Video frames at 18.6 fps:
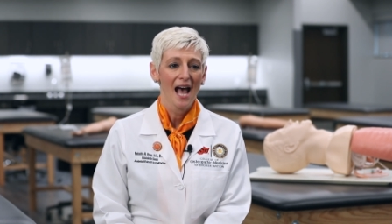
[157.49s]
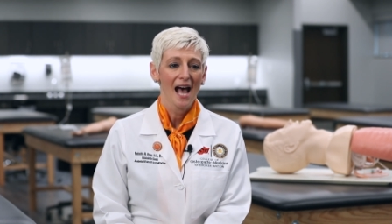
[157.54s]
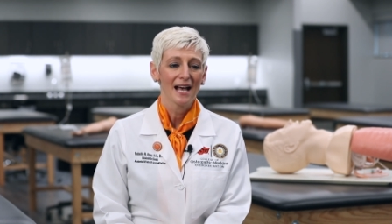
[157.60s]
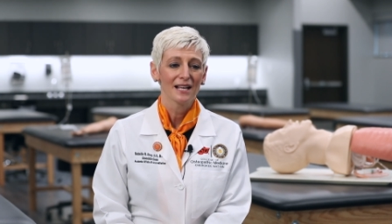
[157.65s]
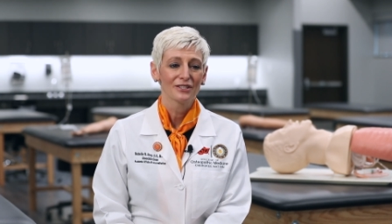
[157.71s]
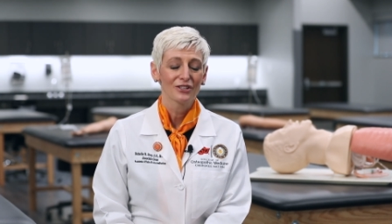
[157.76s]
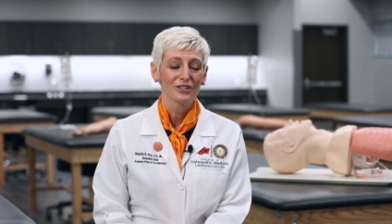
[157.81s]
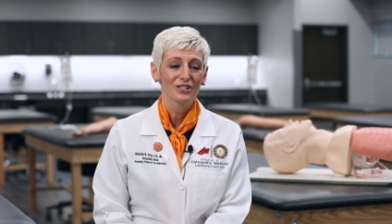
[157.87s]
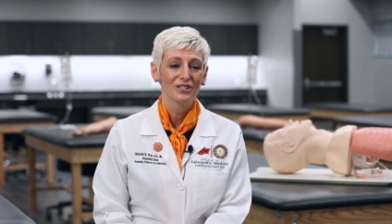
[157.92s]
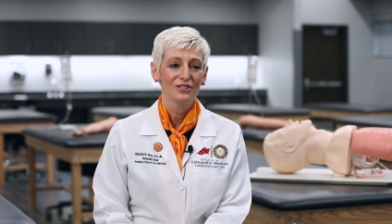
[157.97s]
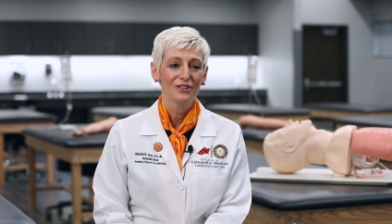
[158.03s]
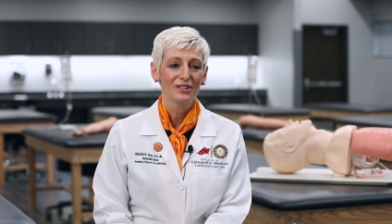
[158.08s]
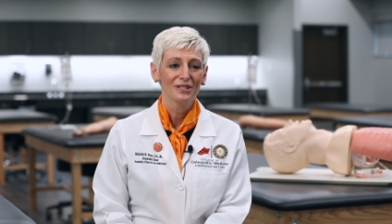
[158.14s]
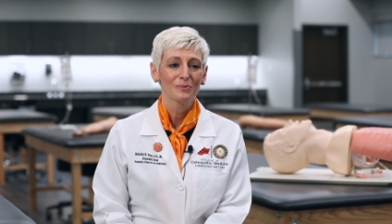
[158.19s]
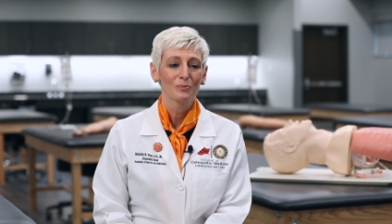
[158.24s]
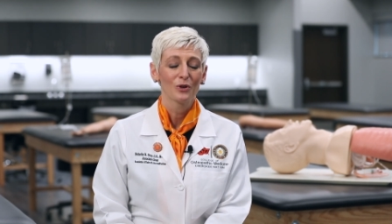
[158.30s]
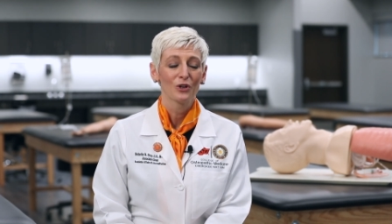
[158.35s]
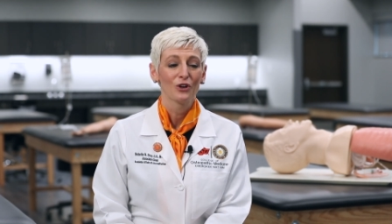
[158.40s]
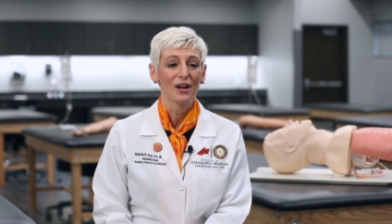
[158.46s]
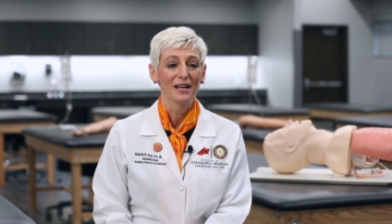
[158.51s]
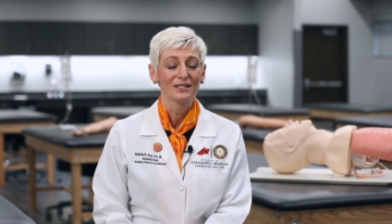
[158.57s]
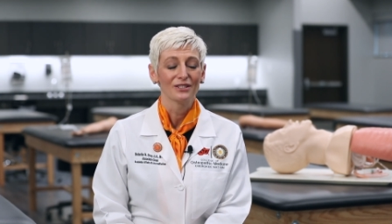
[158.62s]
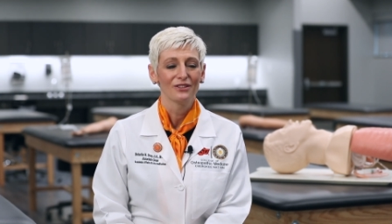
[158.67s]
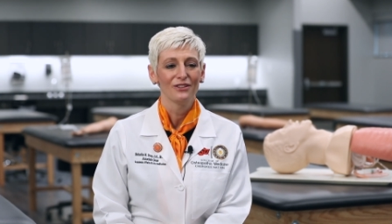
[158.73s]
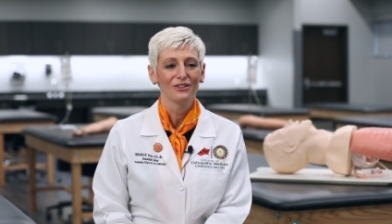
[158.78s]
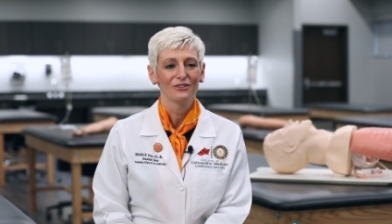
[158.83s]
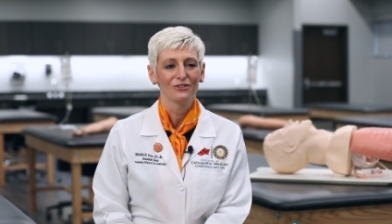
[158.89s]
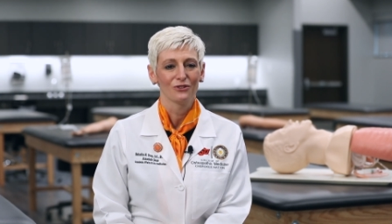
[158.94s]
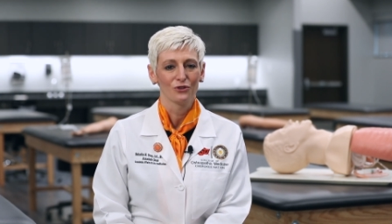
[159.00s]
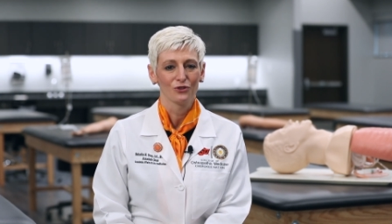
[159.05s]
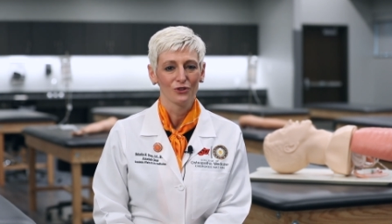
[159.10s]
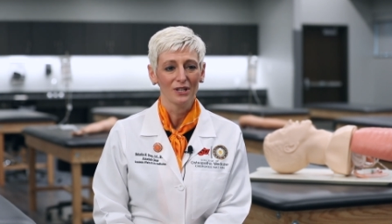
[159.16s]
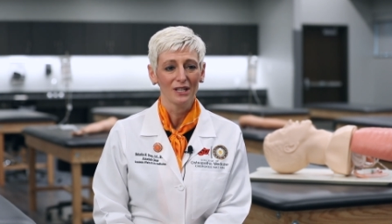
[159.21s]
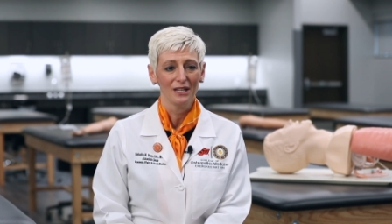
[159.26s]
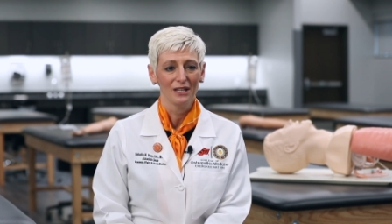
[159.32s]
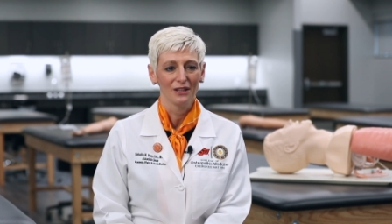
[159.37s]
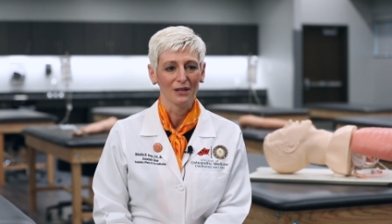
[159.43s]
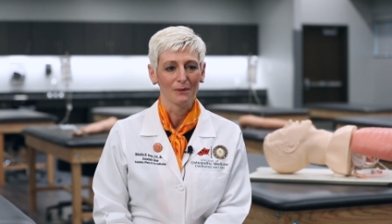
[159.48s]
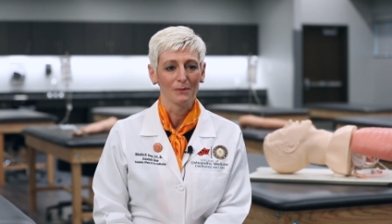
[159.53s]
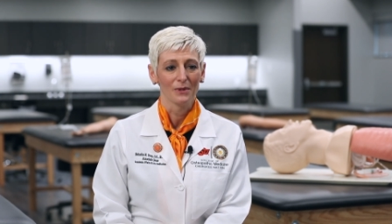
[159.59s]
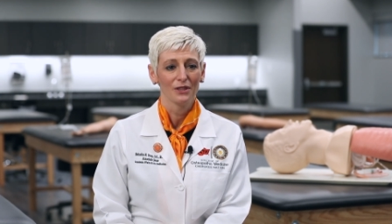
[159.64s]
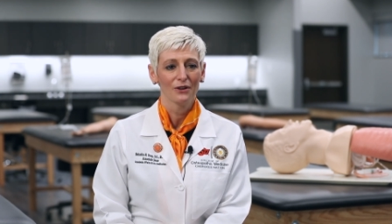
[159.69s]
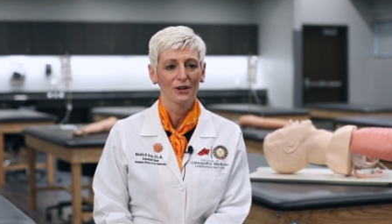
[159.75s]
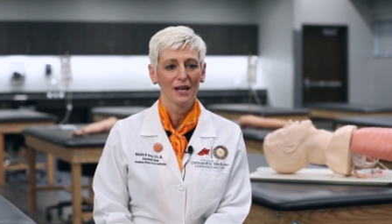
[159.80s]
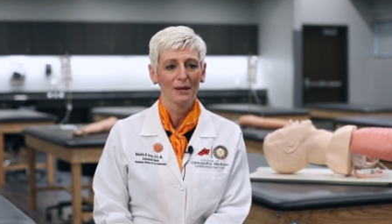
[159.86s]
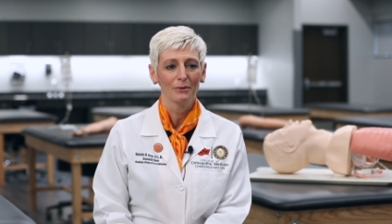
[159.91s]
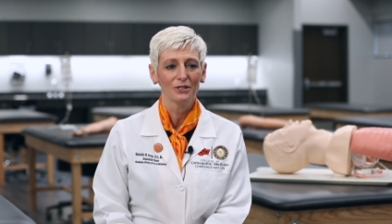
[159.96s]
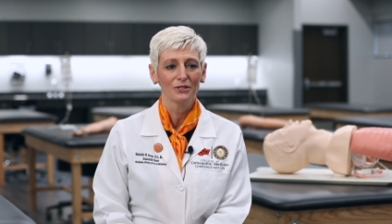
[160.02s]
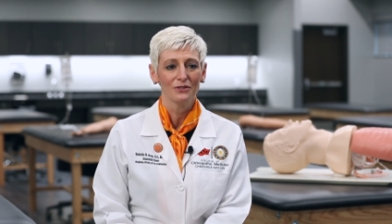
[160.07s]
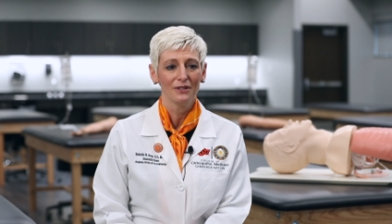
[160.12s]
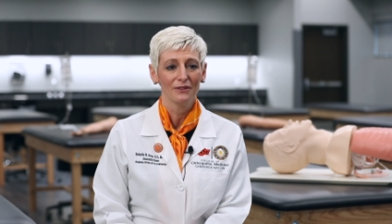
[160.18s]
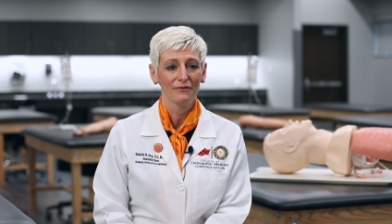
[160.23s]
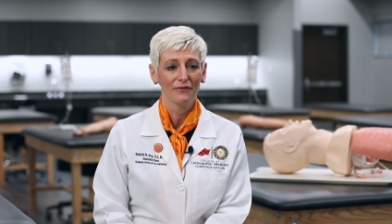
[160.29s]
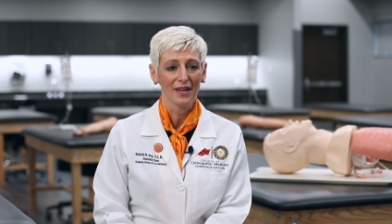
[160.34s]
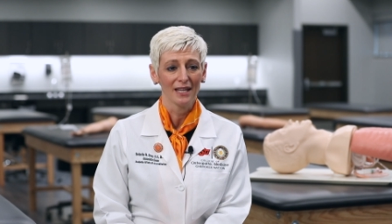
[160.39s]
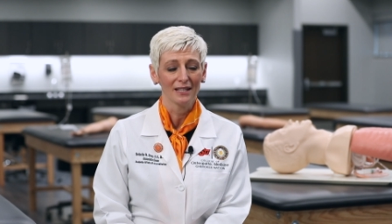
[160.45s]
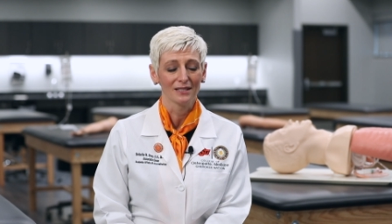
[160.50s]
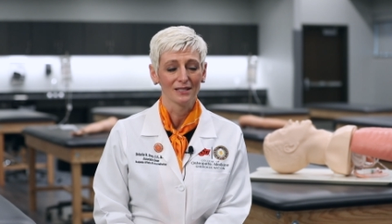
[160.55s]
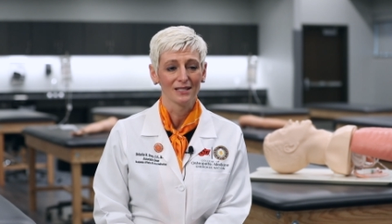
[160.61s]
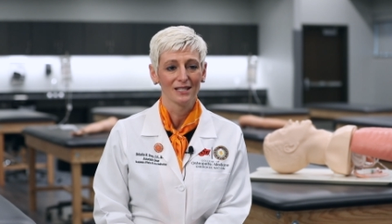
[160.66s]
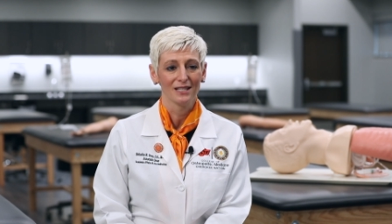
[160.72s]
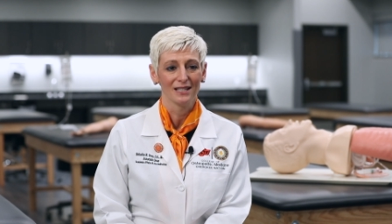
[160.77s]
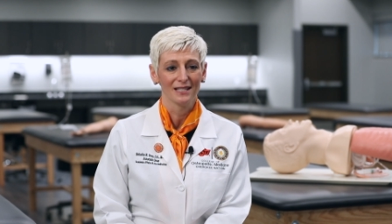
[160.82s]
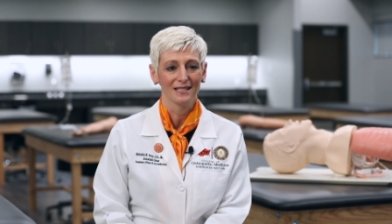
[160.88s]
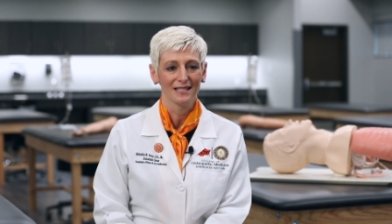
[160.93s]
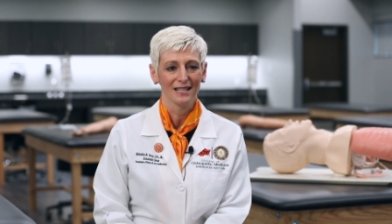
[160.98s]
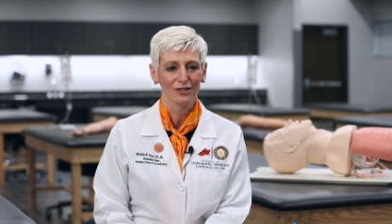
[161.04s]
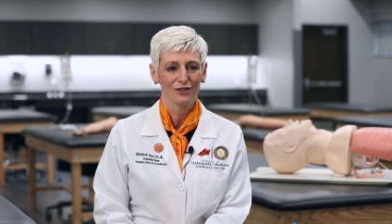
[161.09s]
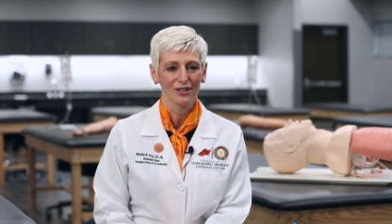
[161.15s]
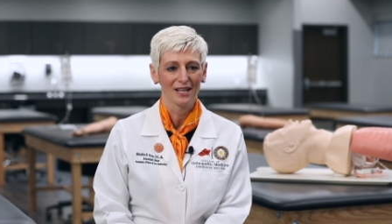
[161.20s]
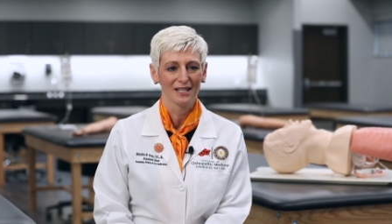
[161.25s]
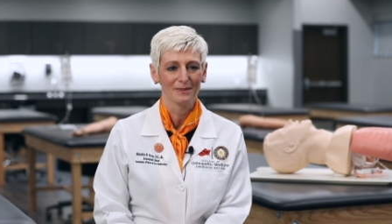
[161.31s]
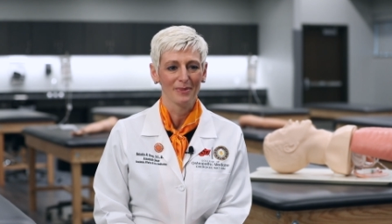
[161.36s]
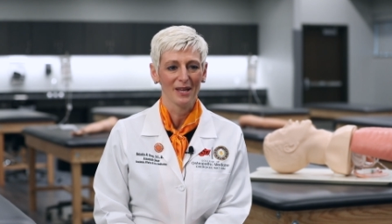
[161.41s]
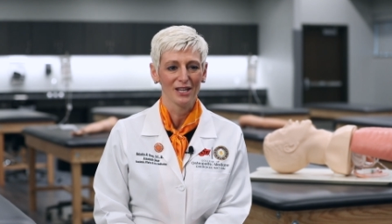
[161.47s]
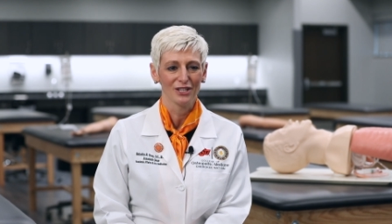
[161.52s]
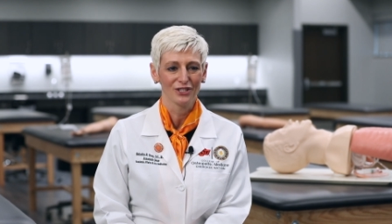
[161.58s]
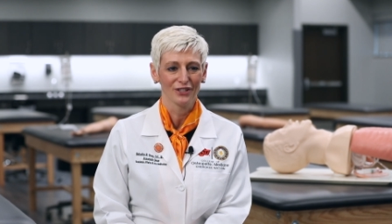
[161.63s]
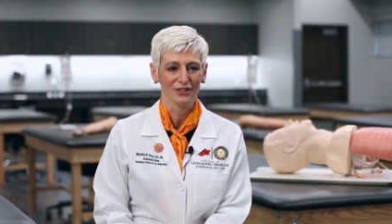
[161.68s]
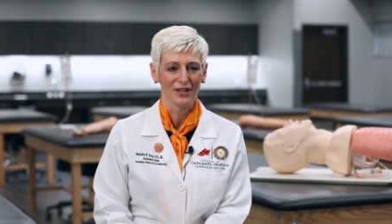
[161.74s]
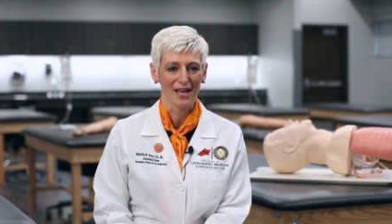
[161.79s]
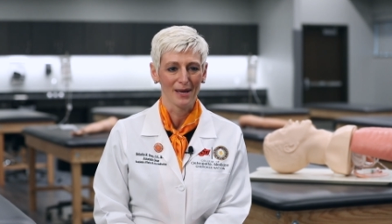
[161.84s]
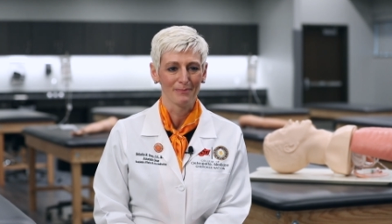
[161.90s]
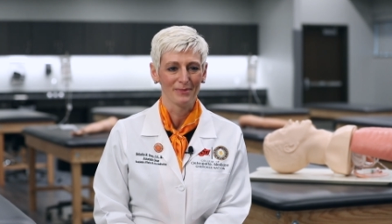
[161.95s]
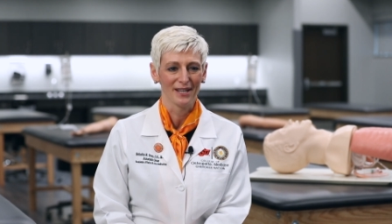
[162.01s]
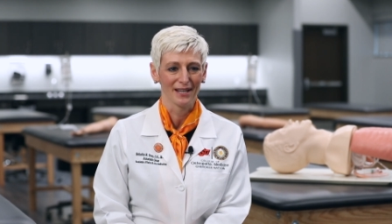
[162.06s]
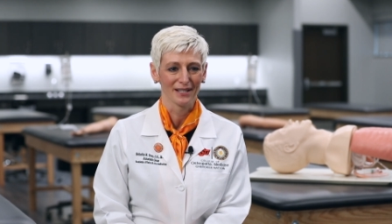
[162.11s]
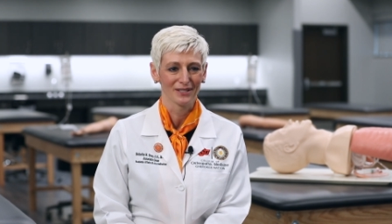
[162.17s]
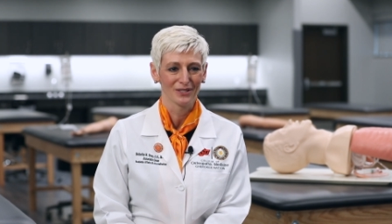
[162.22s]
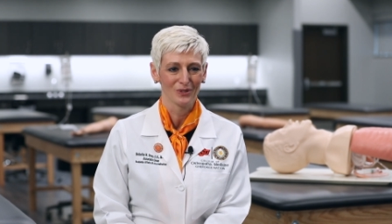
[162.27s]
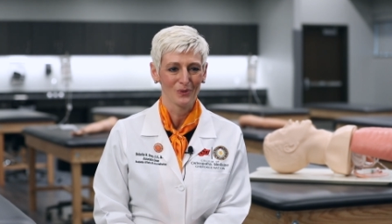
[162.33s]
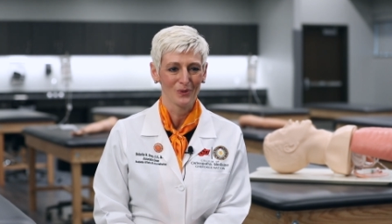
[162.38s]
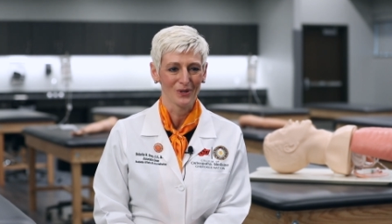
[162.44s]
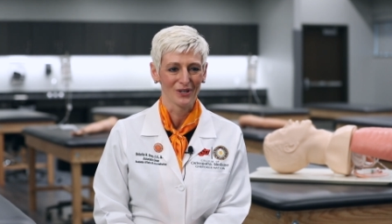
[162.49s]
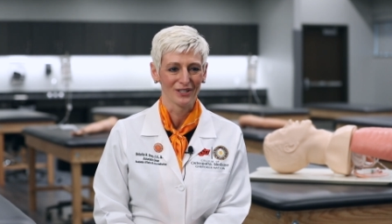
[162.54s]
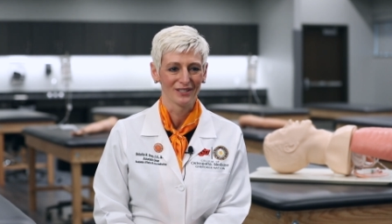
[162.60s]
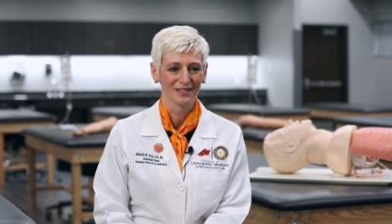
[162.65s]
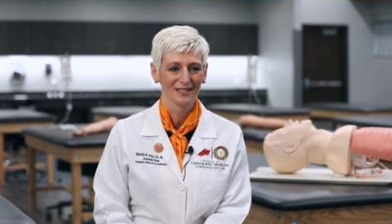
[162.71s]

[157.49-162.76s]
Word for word: As our students progress through the curriculum, they're able to advance to the standardized patient lab next door